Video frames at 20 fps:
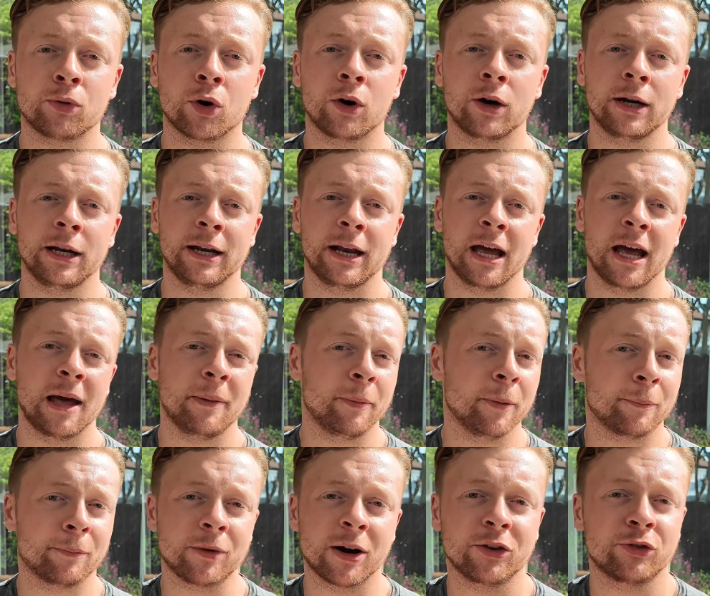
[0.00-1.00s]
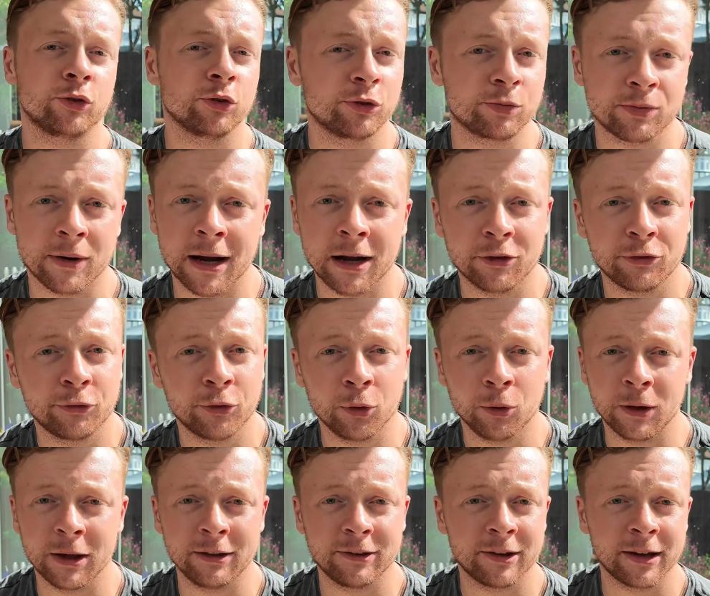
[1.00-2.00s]
broccoli there, but Brussels sprouts
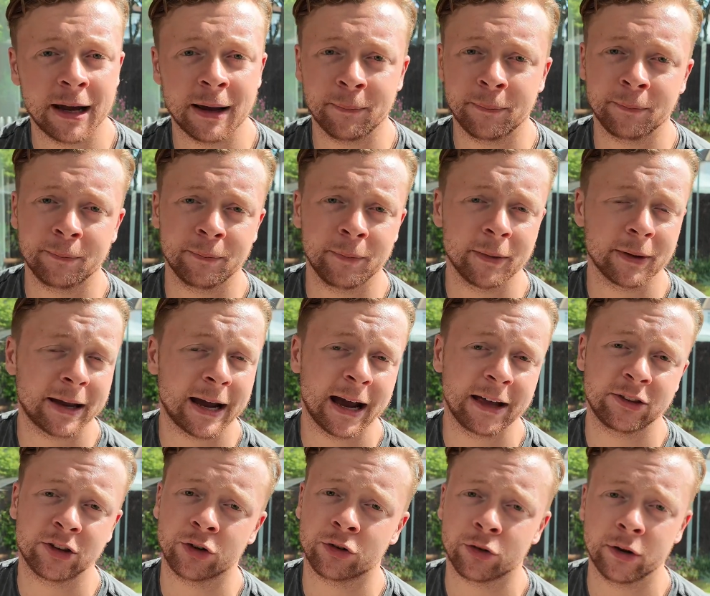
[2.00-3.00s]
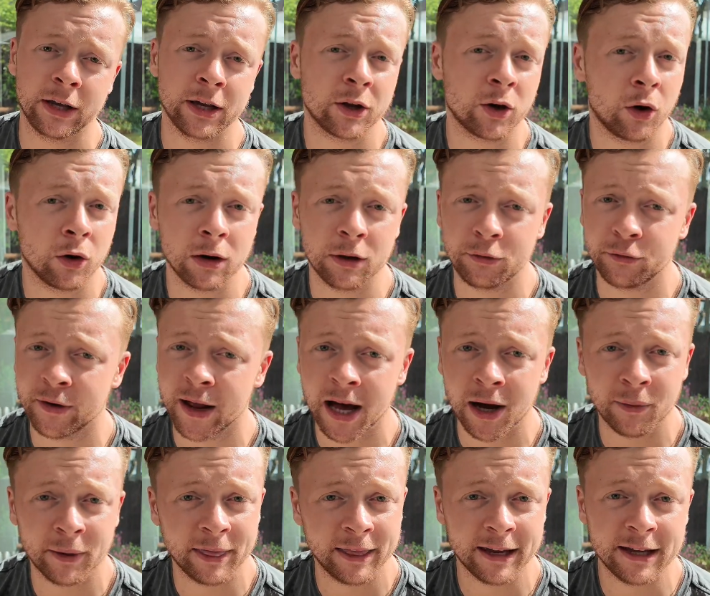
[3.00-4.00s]
fall into that category,
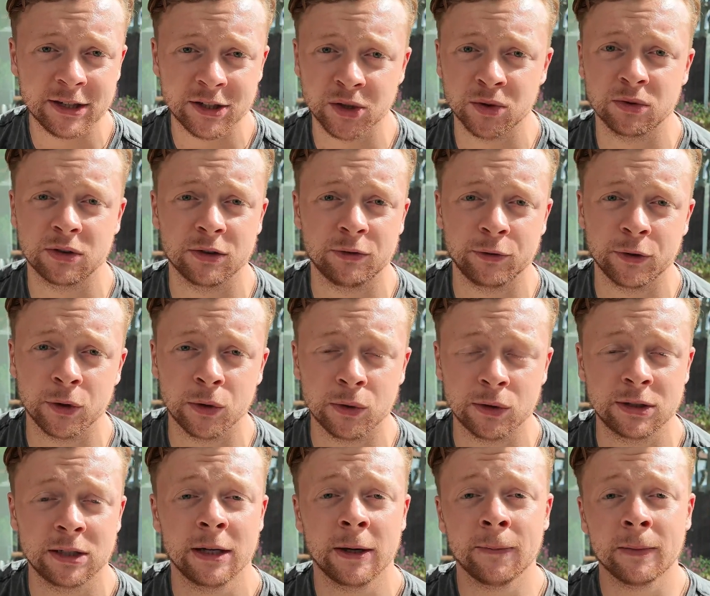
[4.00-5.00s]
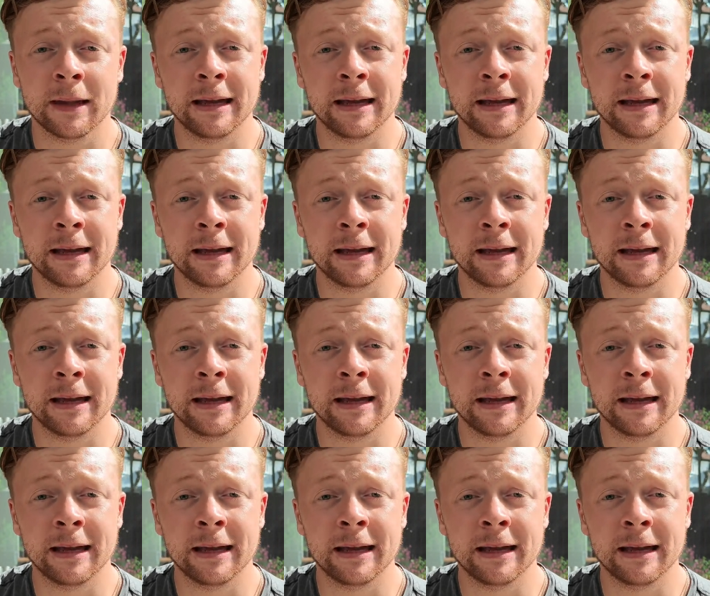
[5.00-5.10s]
cauliflower, these sorts of foods.